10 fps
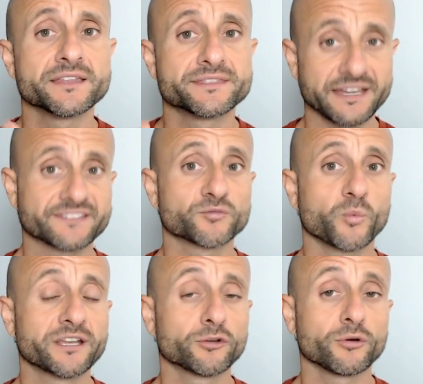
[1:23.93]
that's
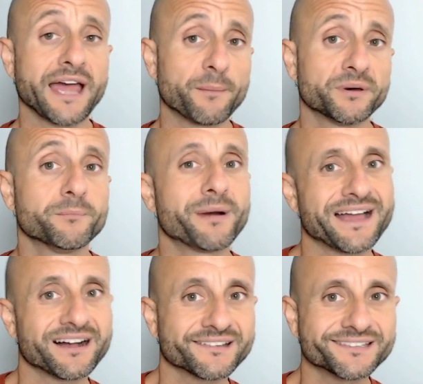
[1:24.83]
when it all happened by
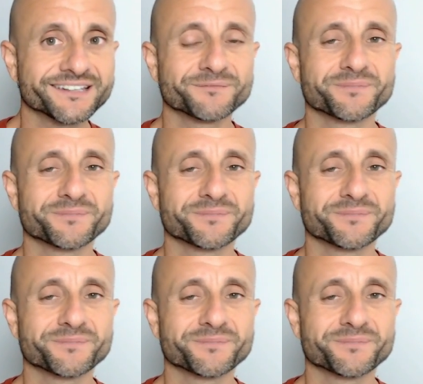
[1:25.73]
accident,